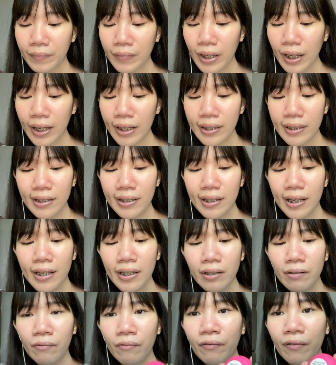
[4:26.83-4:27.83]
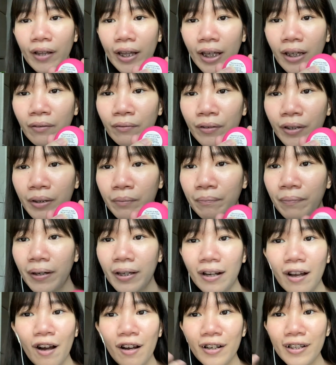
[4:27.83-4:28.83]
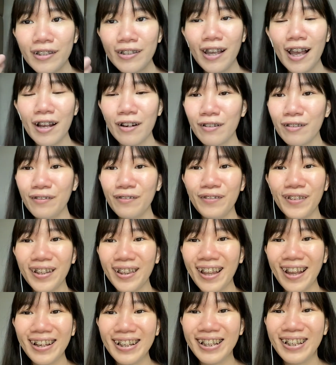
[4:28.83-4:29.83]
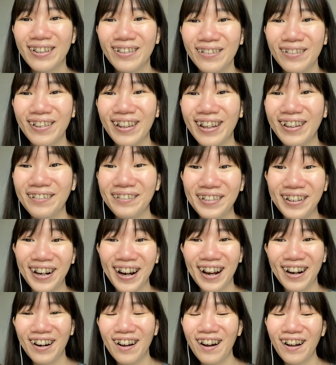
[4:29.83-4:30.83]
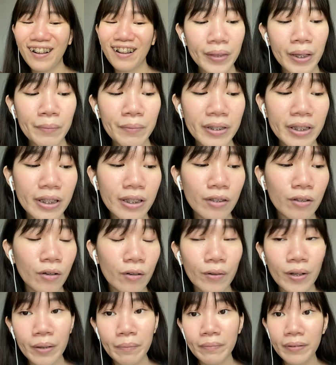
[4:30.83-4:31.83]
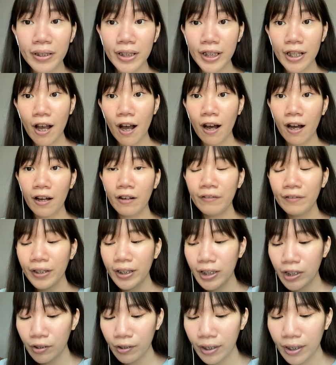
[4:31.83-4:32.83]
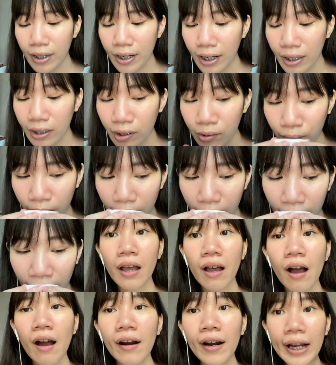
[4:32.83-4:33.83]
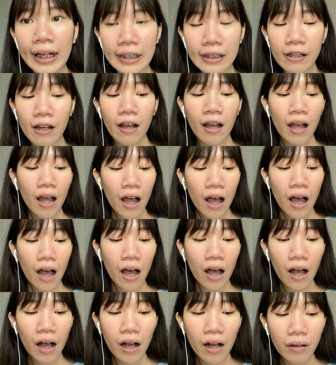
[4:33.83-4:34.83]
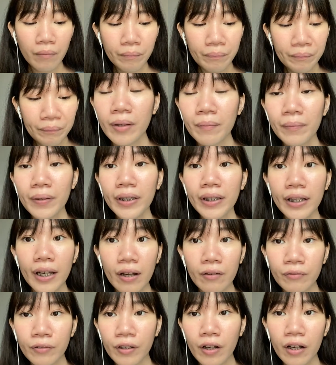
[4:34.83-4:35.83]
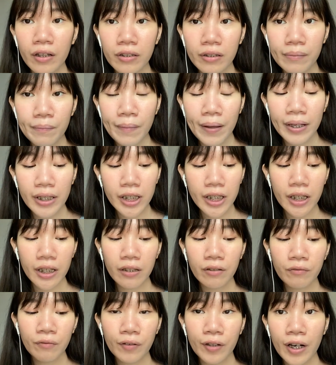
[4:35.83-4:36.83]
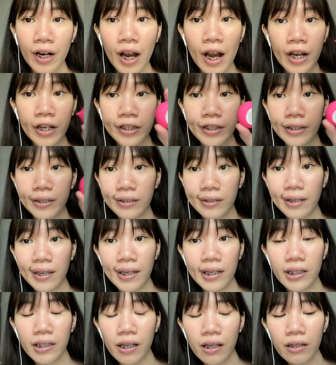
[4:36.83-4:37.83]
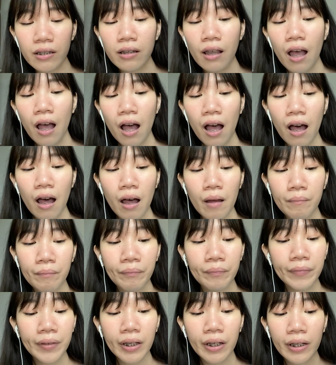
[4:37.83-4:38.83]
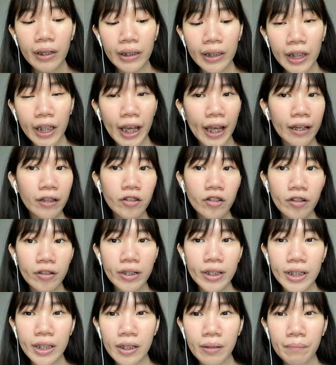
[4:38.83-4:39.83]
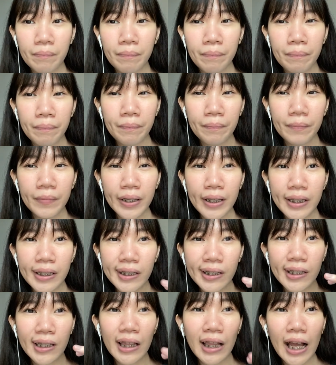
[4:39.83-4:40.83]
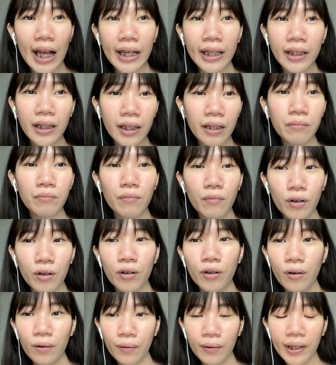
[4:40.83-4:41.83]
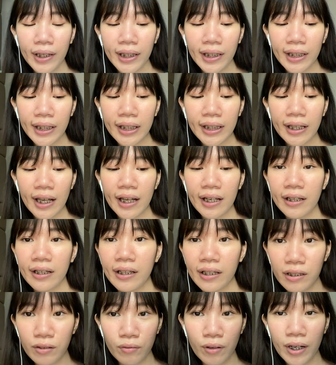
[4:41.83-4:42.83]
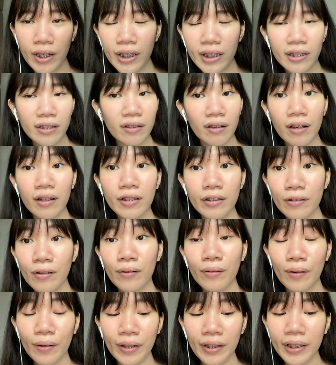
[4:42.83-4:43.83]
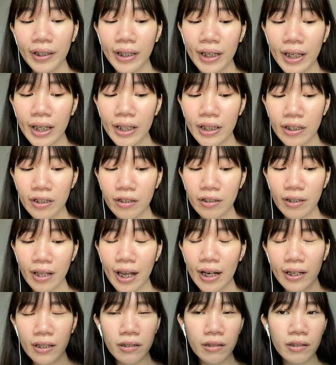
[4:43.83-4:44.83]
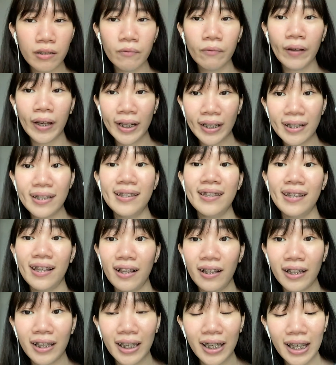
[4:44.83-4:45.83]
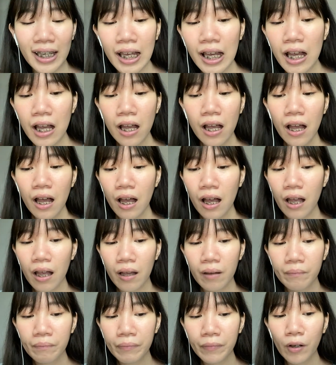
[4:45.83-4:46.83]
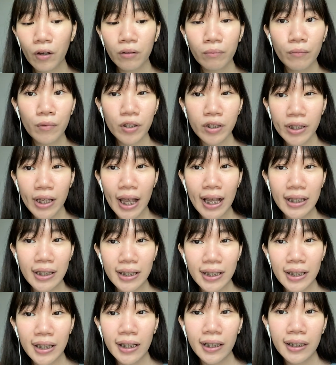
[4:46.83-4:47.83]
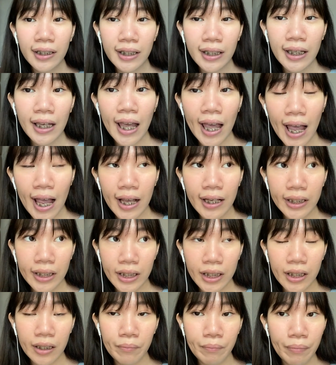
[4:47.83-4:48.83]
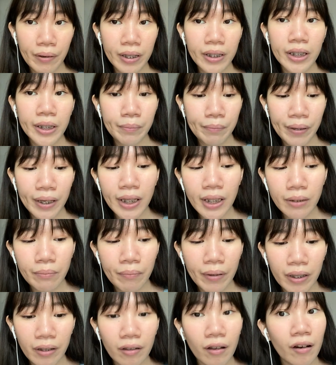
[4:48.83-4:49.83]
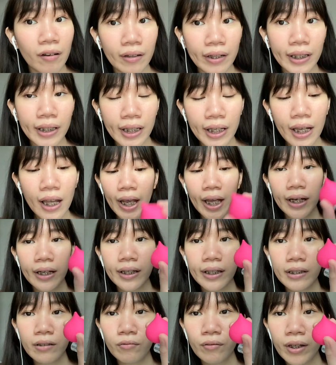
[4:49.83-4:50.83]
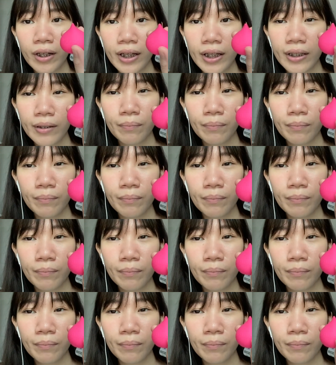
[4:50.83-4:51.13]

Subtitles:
It says flavored, but honestly I don't feel any flavor at all. Let me just go wipe this off and try the next one. Alright, so something that I forgot to mention for Hershey's Kisses, the texture is a is slightly more oily than this one. It's not so oily, it's just that this is very silky, almost as silky as the Burt's Bees, but not really. And this one is